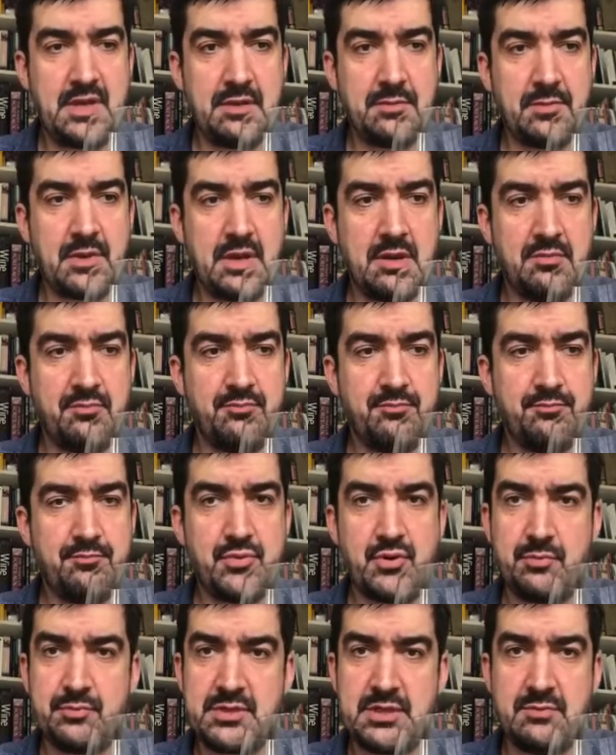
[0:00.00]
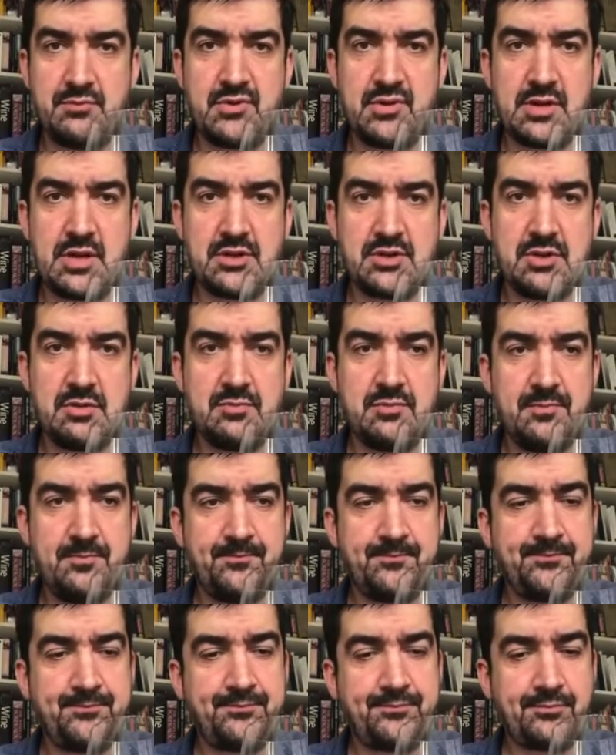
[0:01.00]
kind of property and production.
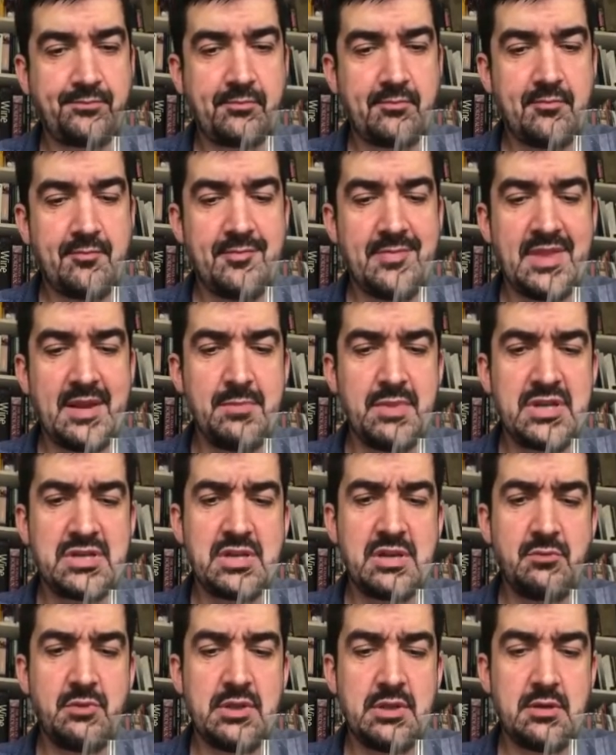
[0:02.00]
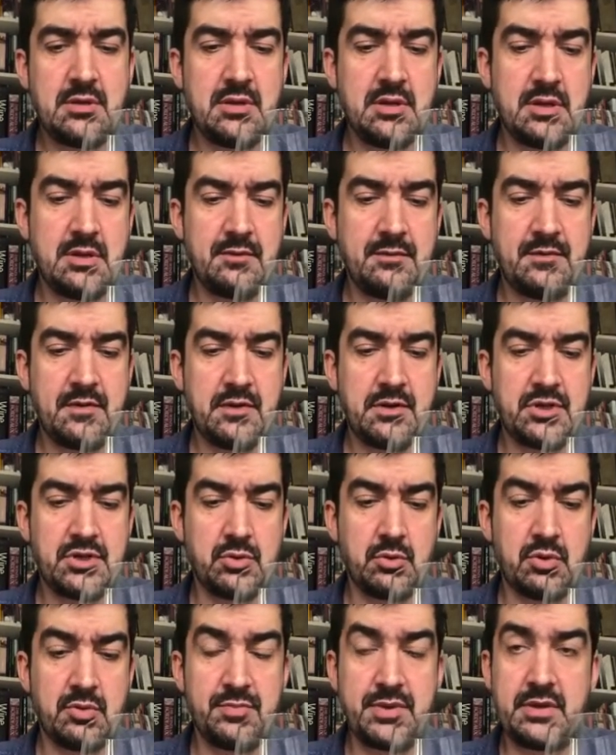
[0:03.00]
Especially within a very
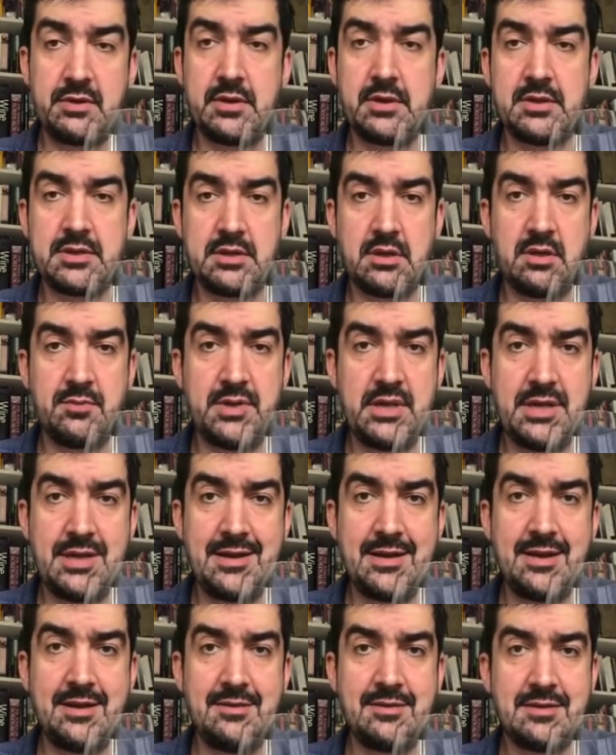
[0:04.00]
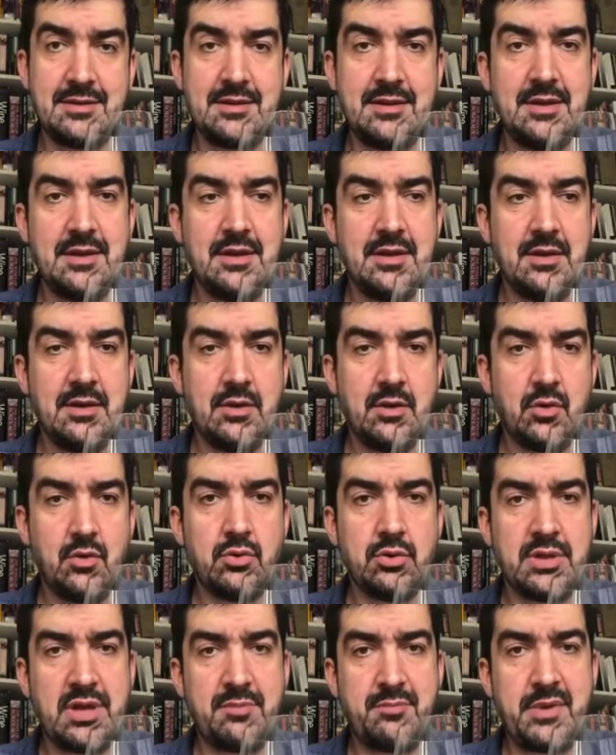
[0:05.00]
short period of time, he gained
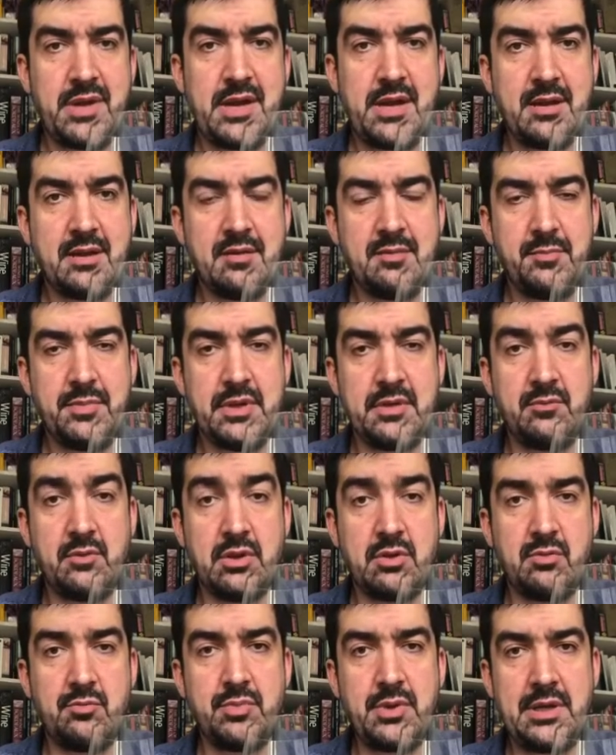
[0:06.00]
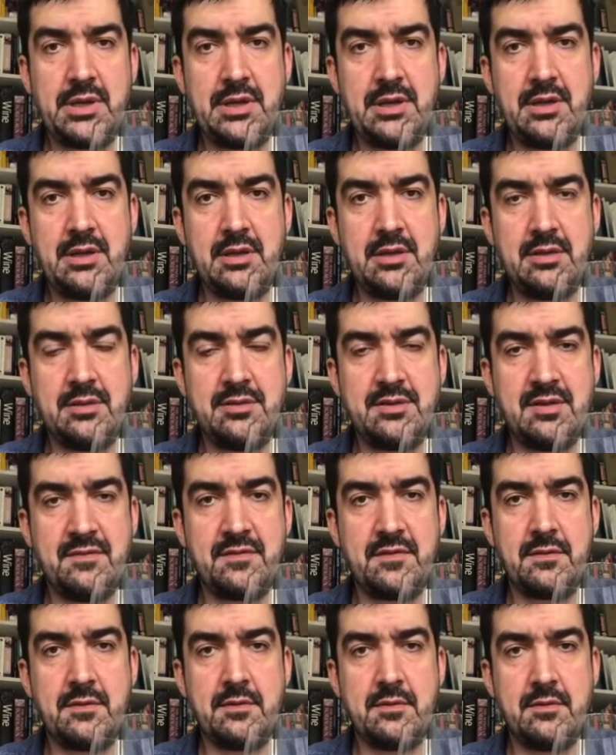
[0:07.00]
all that back, but with completely
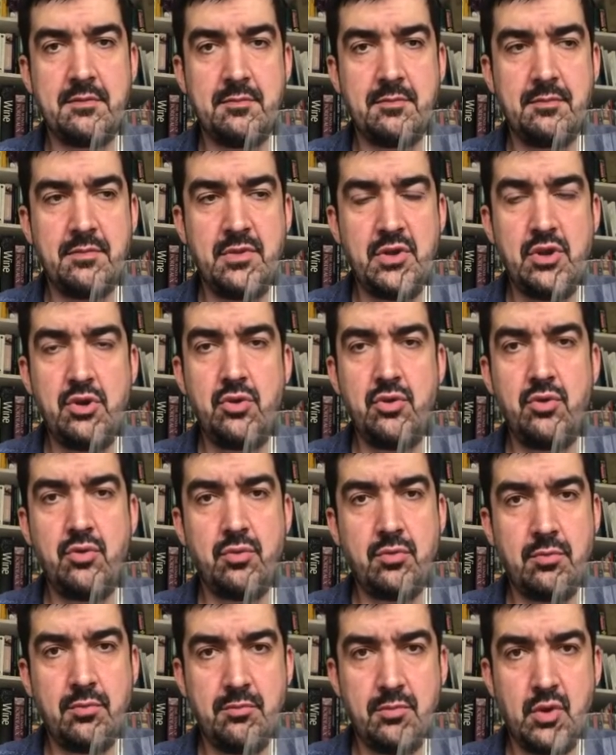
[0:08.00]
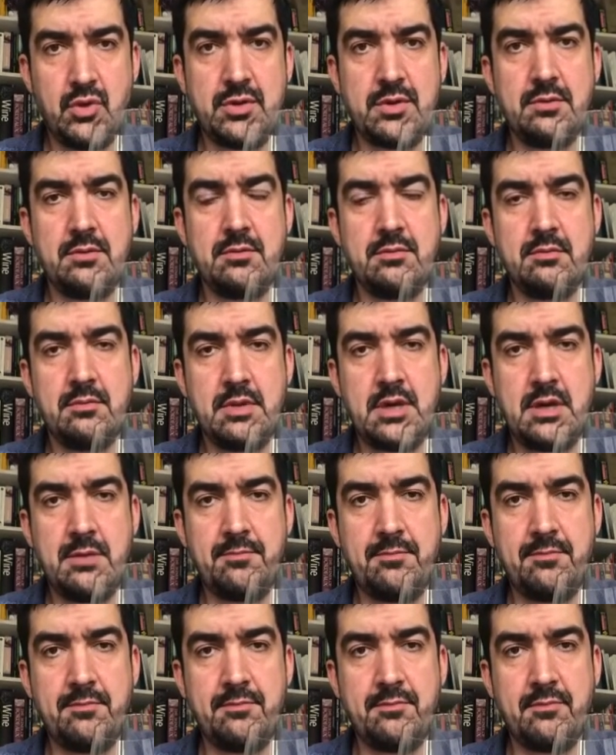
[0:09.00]
different, new, modern
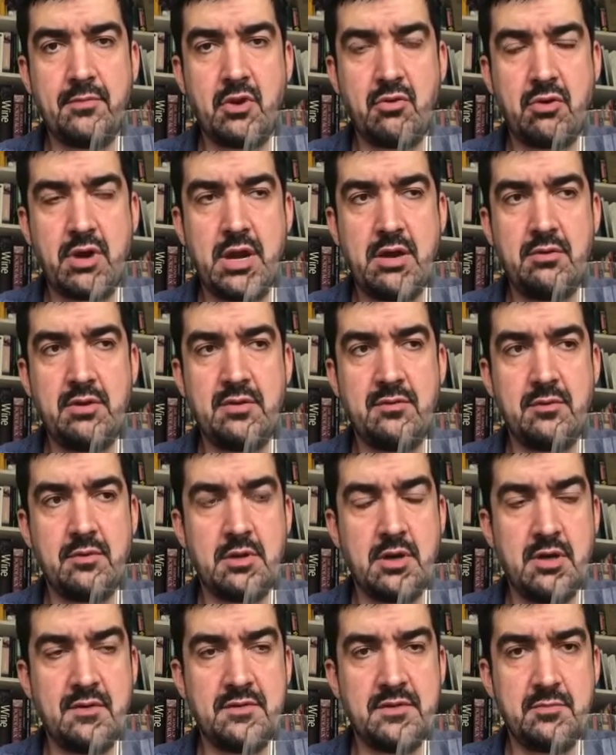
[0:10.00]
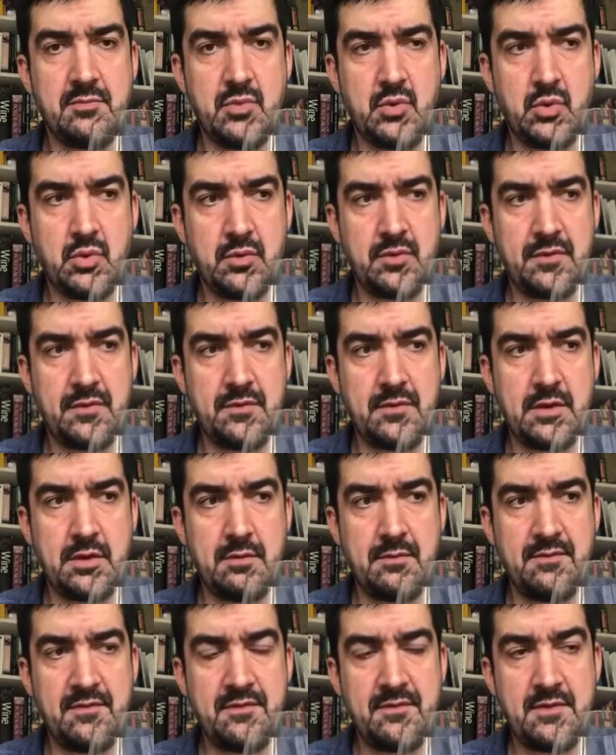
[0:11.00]
crowd that were after more
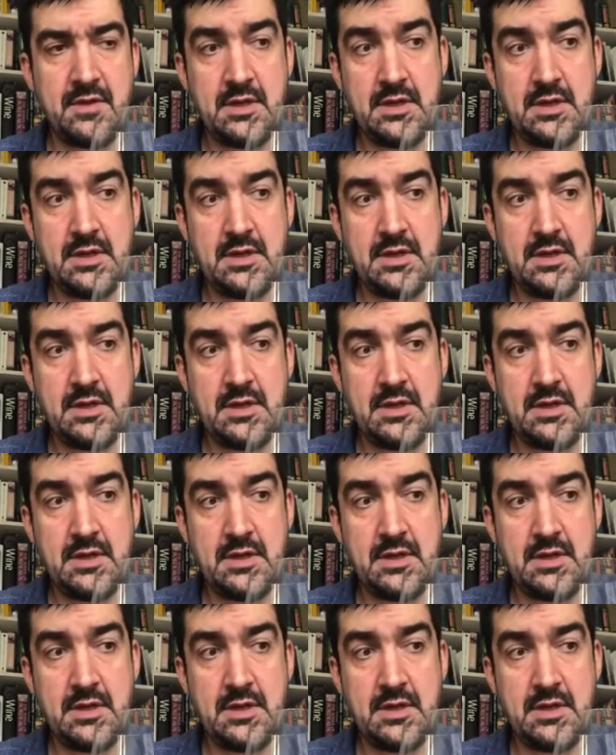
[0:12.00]
of